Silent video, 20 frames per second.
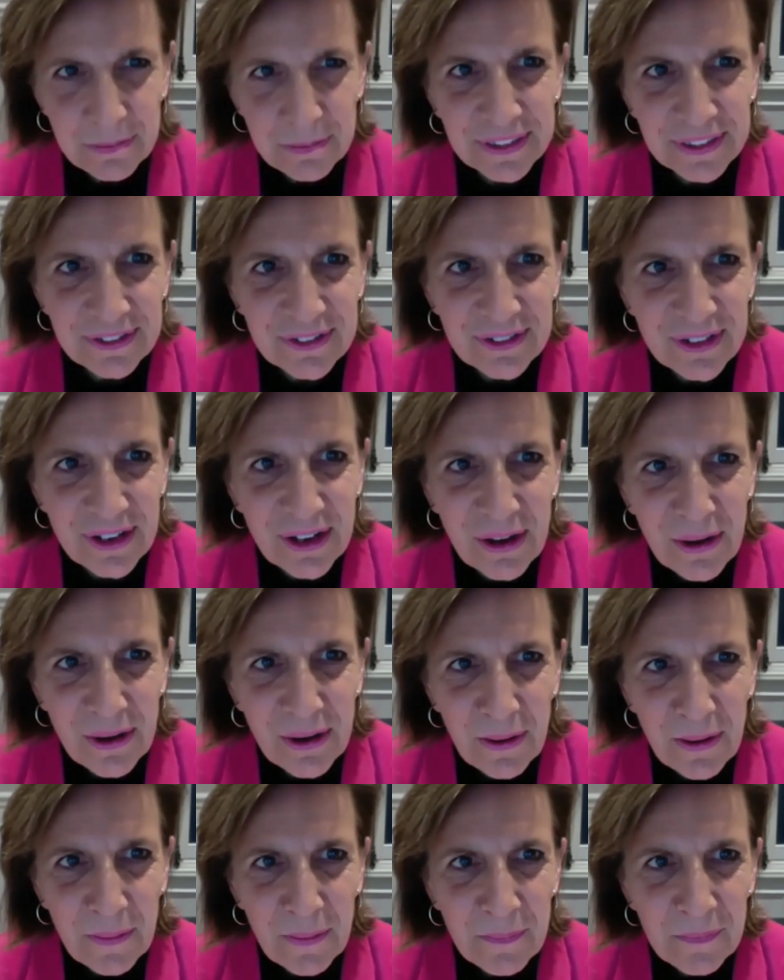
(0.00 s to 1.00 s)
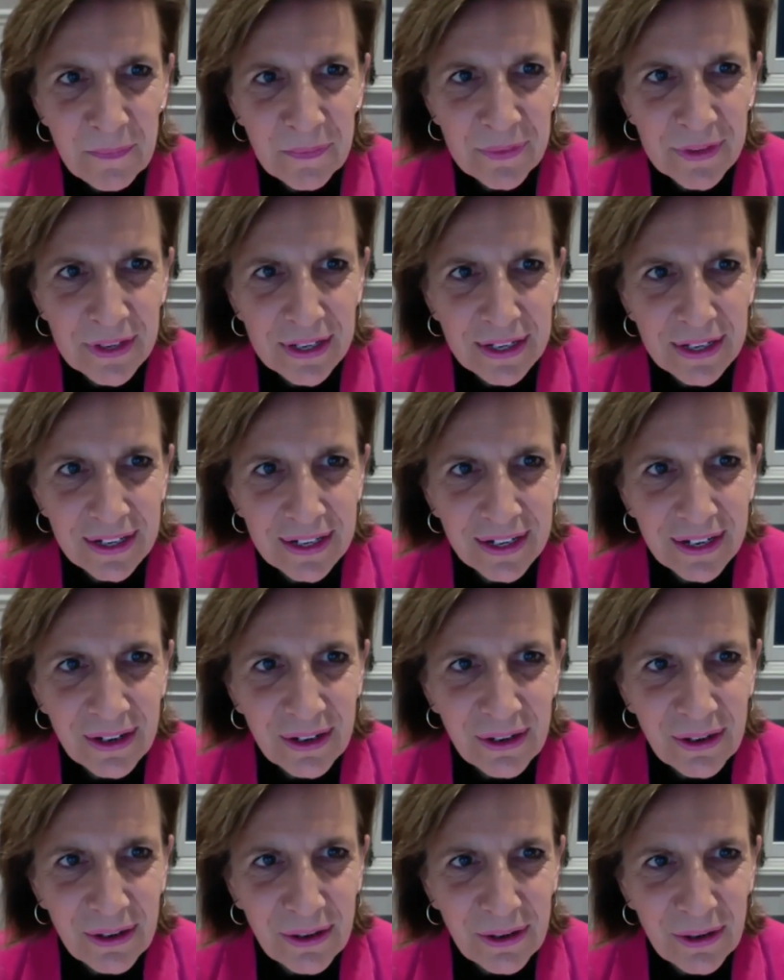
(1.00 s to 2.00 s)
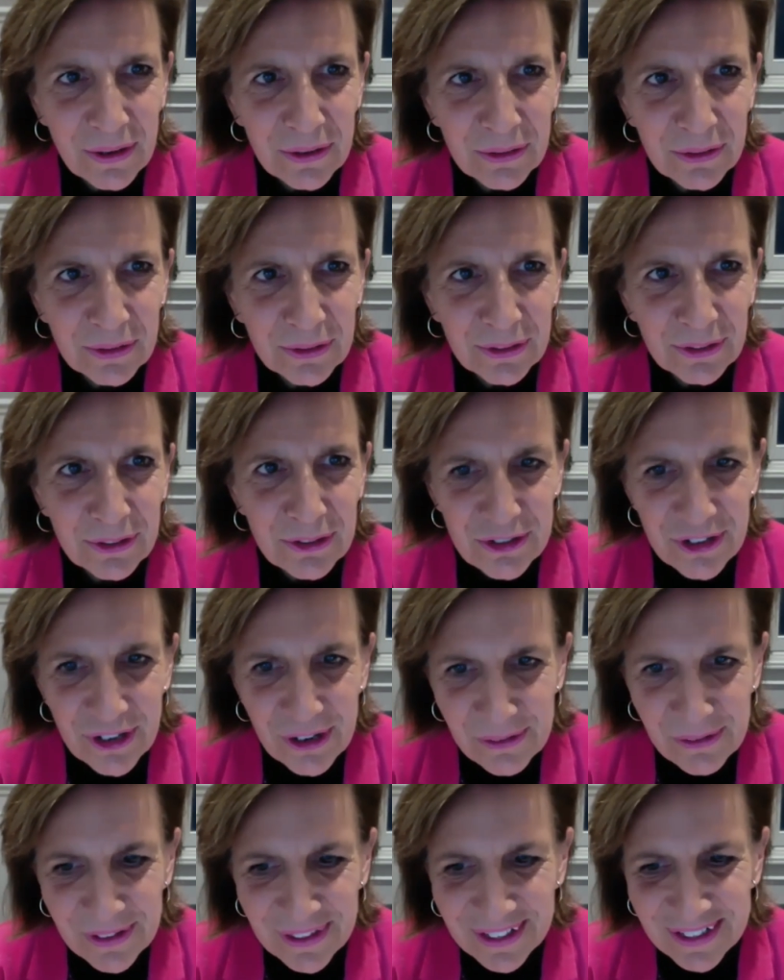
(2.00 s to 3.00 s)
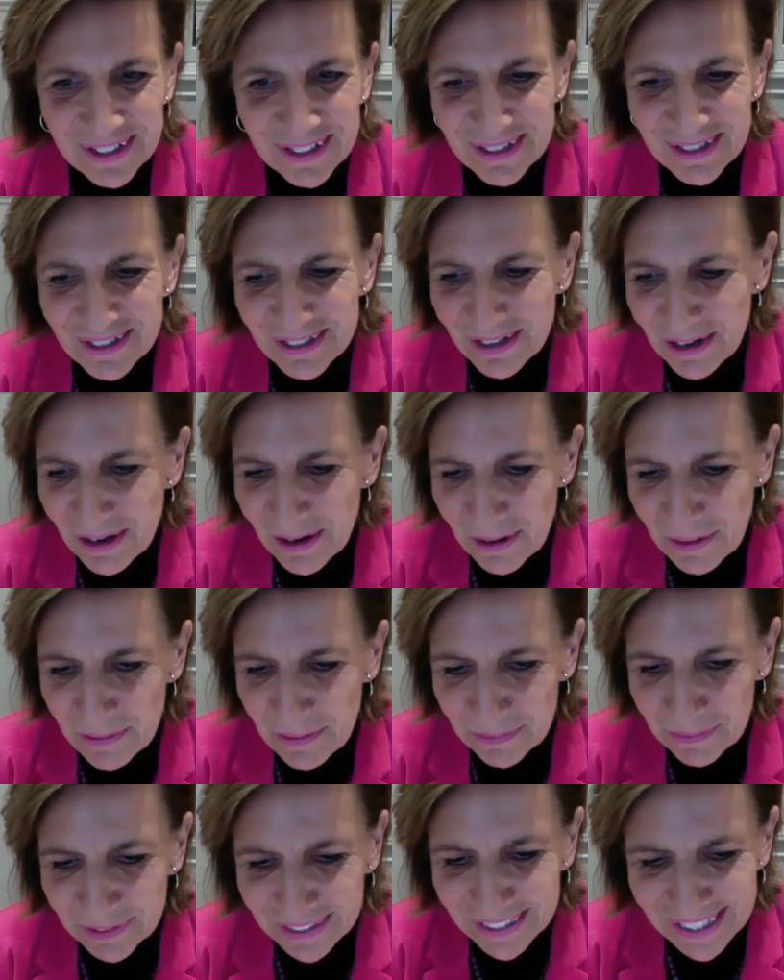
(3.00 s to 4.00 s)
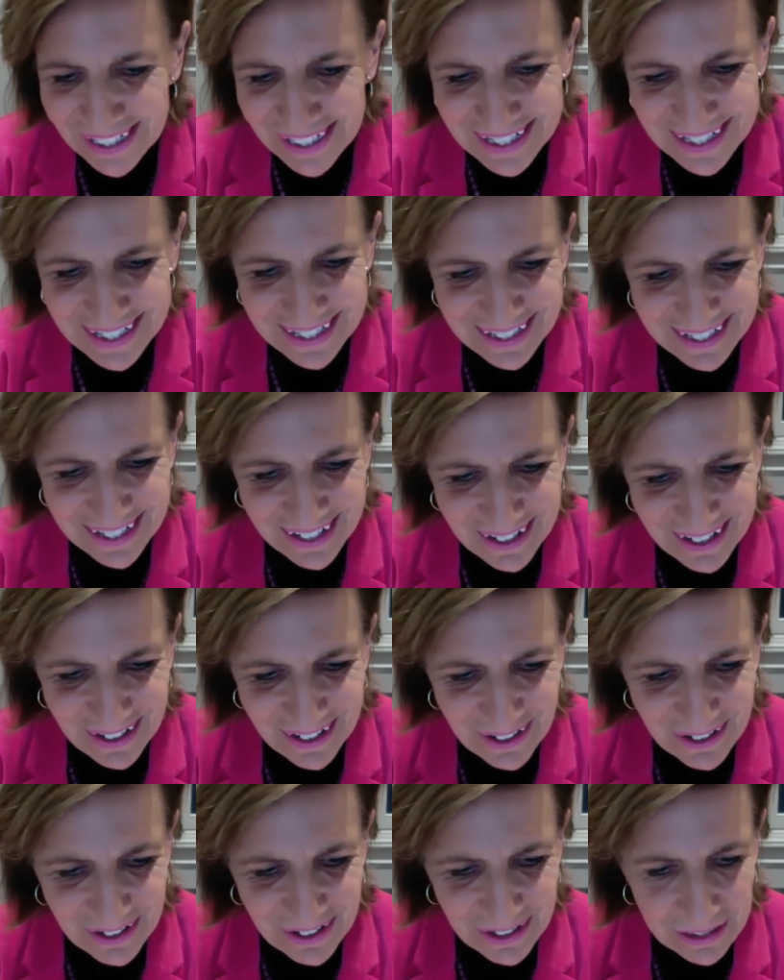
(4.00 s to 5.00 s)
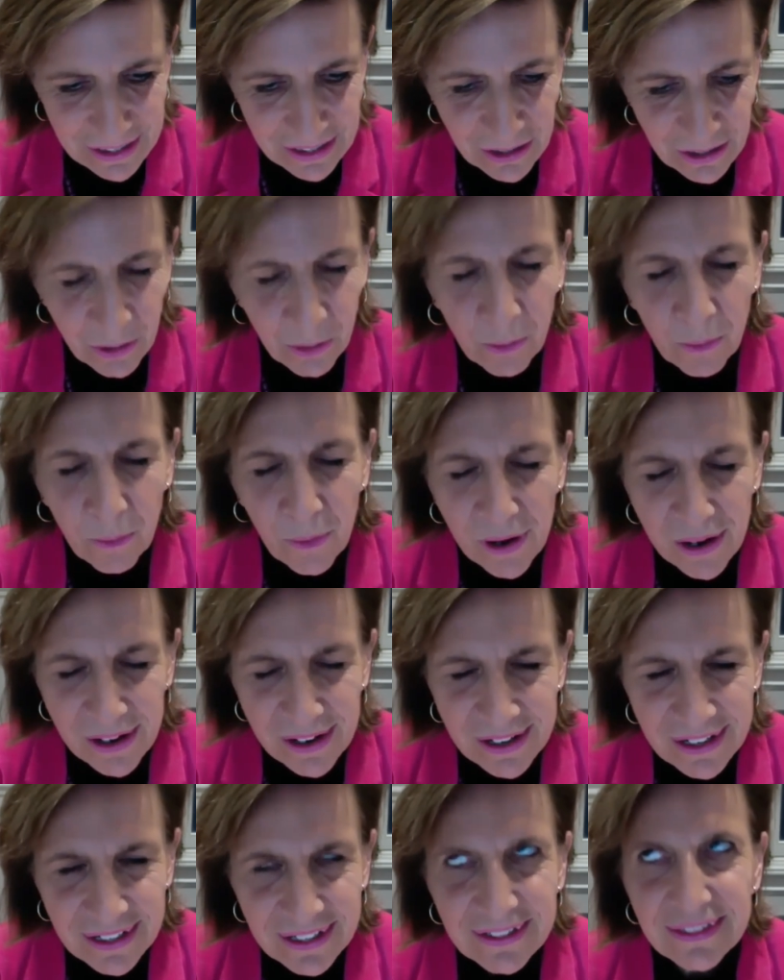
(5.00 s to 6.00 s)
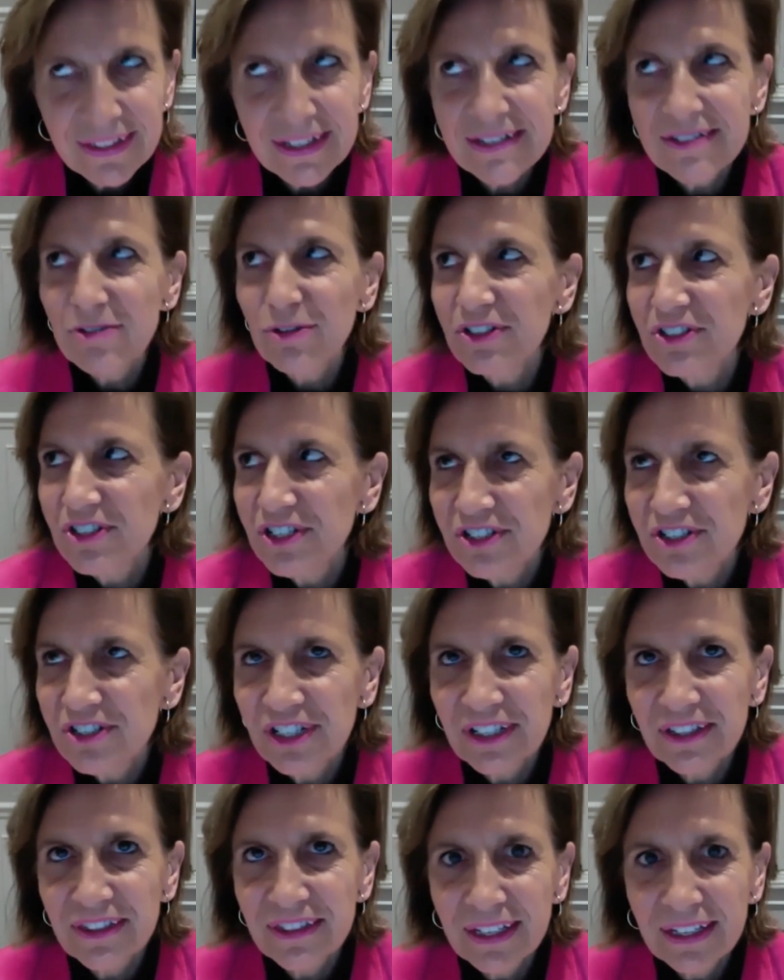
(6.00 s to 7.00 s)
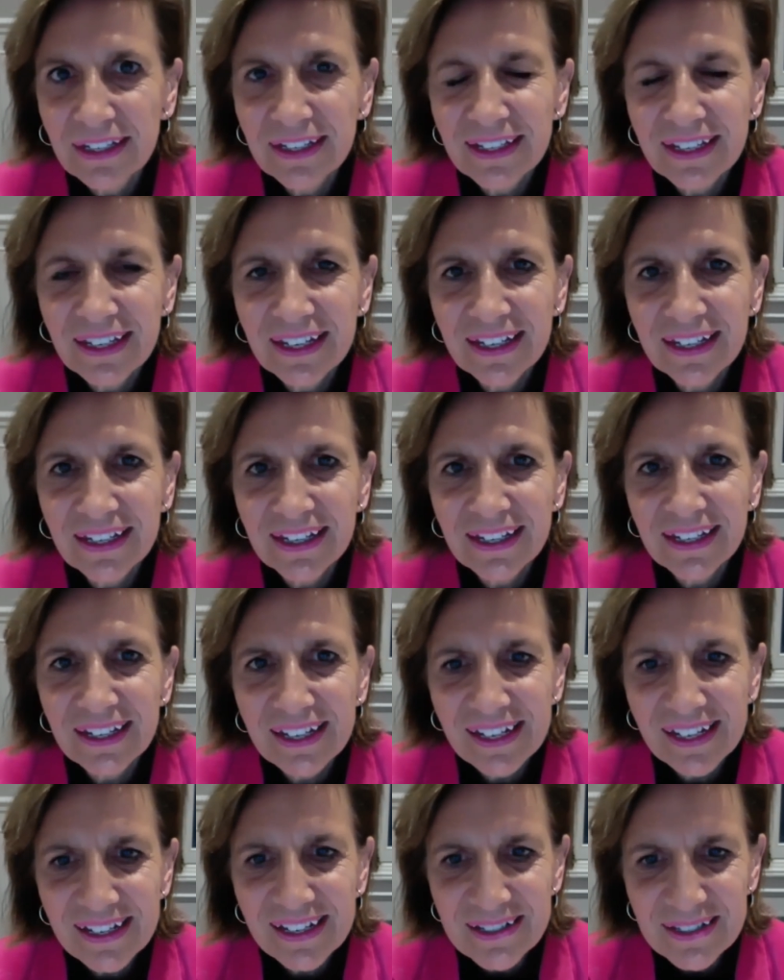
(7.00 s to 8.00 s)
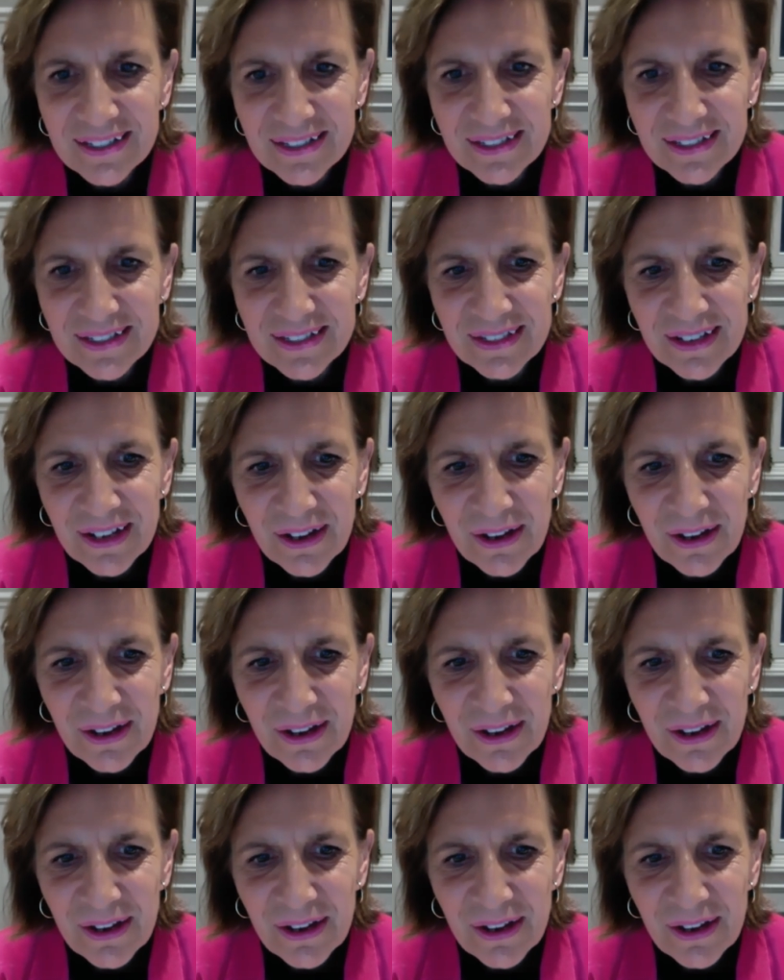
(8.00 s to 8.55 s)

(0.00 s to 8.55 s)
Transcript: but you're going to share with us, please, why this strategic thinking is